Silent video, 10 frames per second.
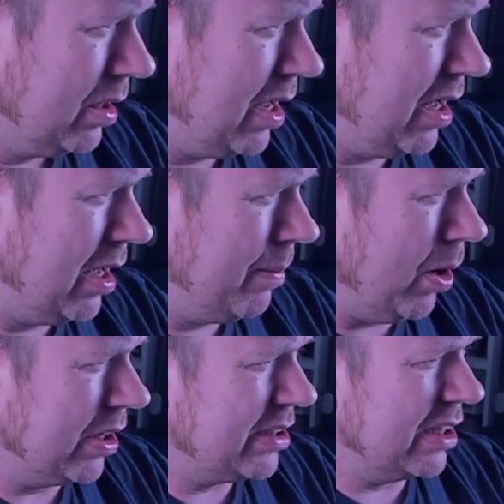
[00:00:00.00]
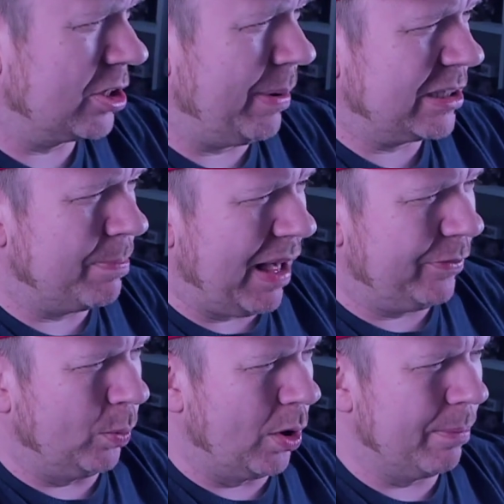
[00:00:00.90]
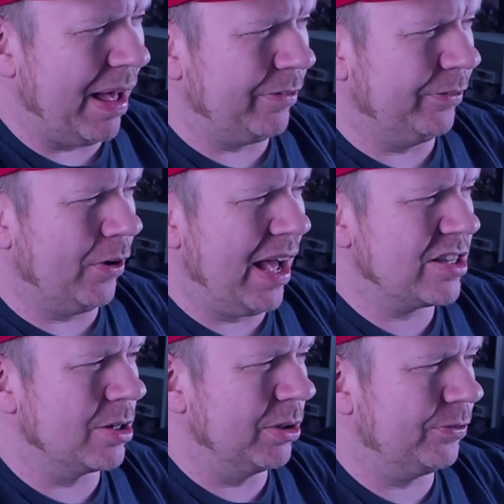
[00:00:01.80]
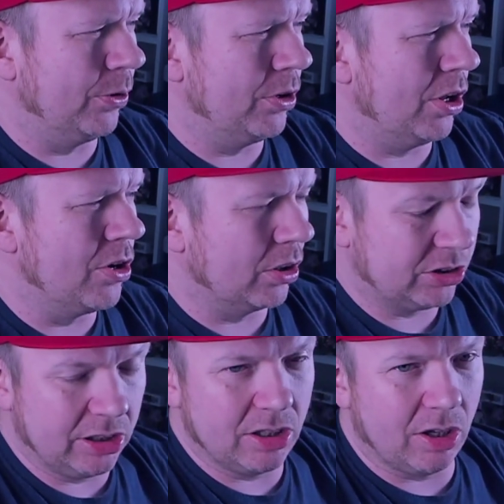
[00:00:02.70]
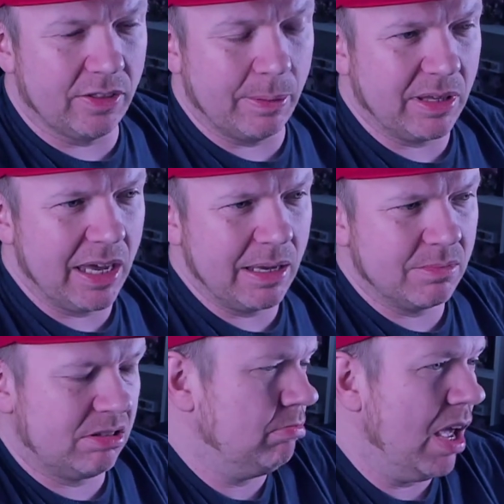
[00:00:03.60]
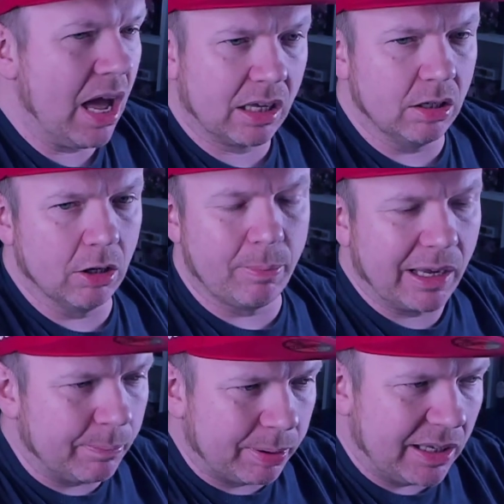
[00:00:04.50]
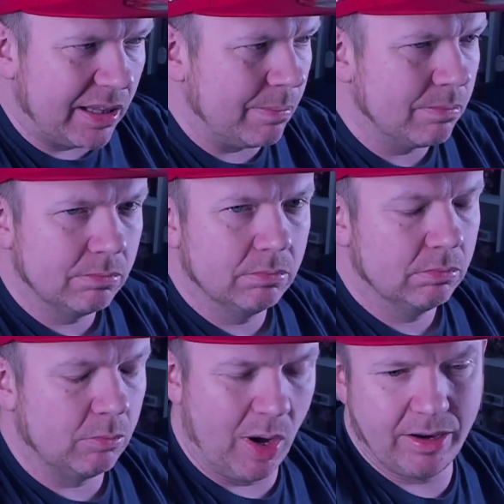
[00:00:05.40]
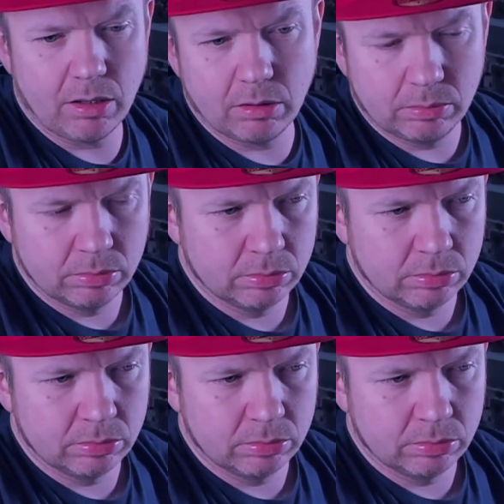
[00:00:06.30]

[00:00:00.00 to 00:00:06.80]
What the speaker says: Augie says, go back to Battlefield 1 and Battlefield 4. Had so much fun on notching on them games. Yeah, I can go back and play them. Why not?